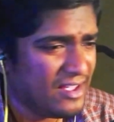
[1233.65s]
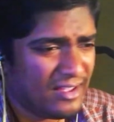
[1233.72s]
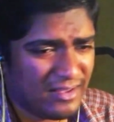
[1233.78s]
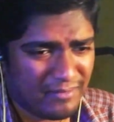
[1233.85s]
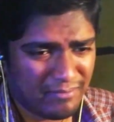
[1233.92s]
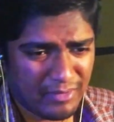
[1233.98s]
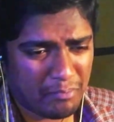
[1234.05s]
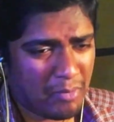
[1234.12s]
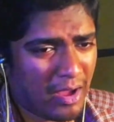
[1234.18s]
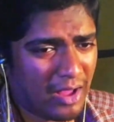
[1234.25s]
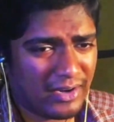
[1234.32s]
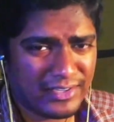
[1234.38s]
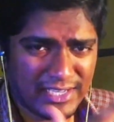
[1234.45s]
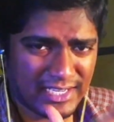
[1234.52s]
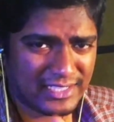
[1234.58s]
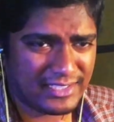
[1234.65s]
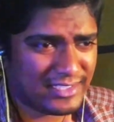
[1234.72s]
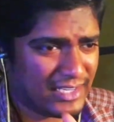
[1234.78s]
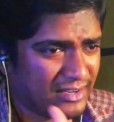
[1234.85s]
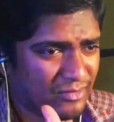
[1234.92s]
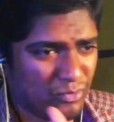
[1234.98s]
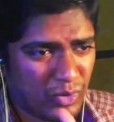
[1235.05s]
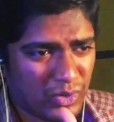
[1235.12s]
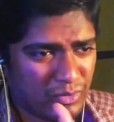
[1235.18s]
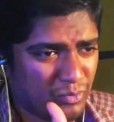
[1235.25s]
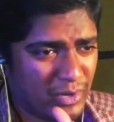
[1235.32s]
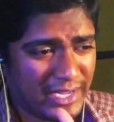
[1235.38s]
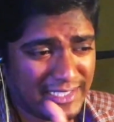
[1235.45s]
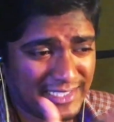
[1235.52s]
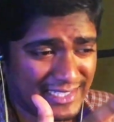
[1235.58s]
the politics and
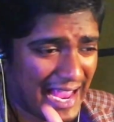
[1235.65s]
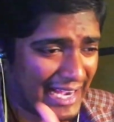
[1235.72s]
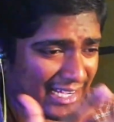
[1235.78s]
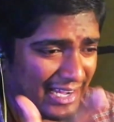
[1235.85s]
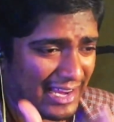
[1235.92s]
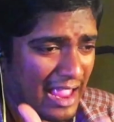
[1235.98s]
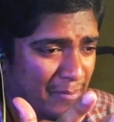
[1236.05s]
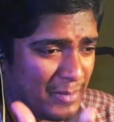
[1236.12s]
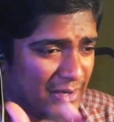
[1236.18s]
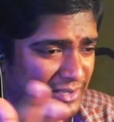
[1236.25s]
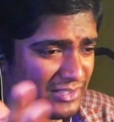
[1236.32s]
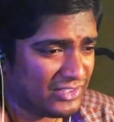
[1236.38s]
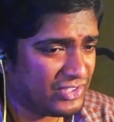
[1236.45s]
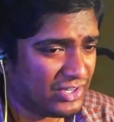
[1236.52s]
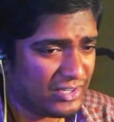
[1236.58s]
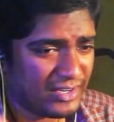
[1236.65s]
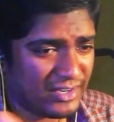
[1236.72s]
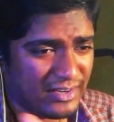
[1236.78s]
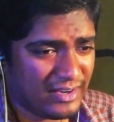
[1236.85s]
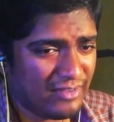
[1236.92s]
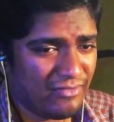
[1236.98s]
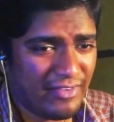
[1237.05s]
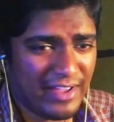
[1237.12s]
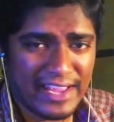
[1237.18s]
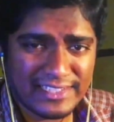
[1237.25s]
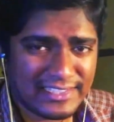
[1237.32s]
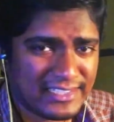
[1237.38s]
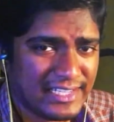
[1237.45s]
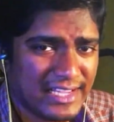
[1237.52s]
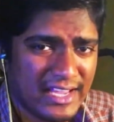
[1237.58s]
what exactly happened in certain
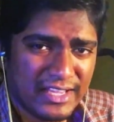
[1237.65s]
events.